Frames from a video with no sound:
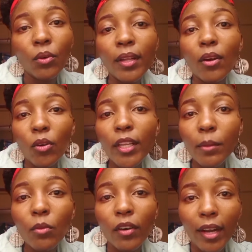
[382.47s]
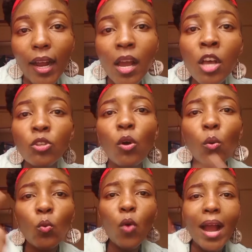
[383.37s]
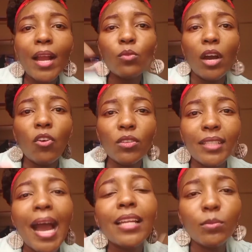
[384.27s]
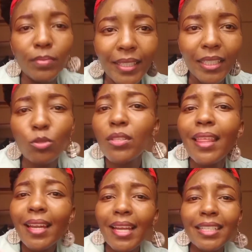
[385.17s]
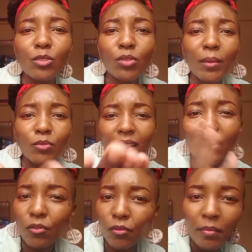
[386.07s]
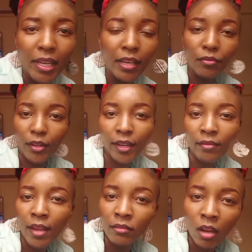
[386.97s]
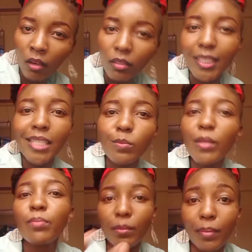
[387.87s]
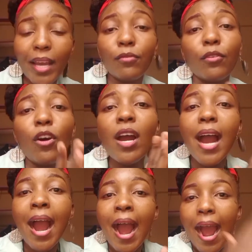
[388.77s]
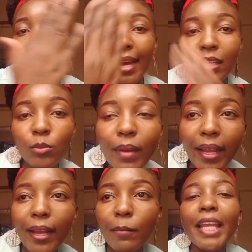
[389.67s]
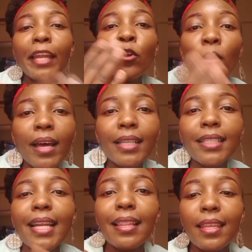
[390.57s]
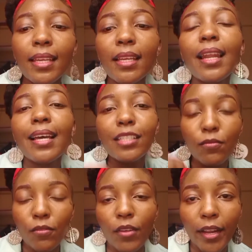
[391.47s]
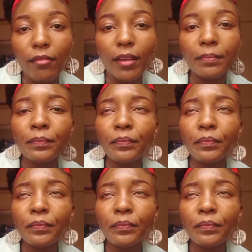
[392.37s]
on him or her. So, kuanga unangoja heartbreak. Kusidhani ati kuna mtu atakuvumilia forever. No, just be prepared for a heartbreak. And know that nothing lasts forever.